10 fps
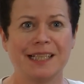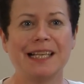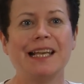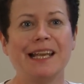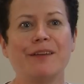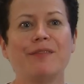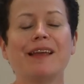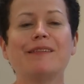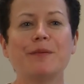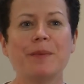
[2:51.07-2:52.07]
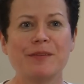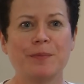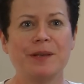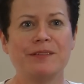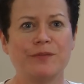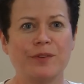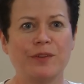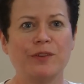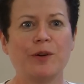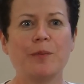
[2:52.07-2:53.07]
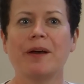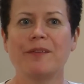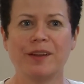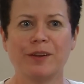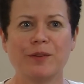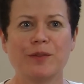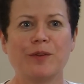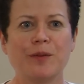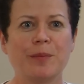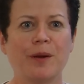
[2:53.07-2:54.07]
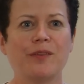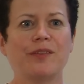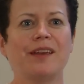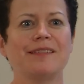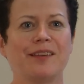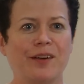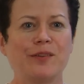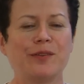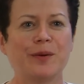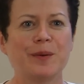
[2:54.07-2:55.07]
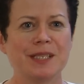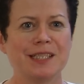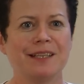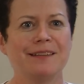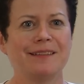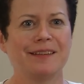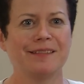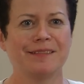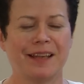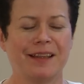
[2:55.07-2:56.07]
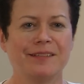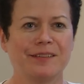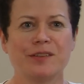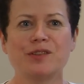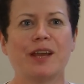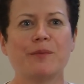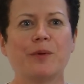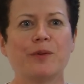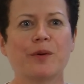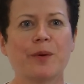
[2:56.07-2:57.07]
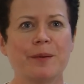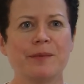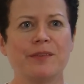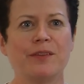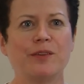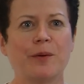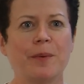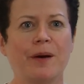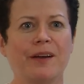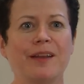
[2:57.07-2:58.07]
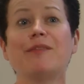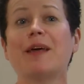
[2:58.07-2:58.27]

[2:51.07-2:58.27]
Clearly, if that's the best person for the job, having gone through the process, asked the questions and checked what the requirements of the job are, if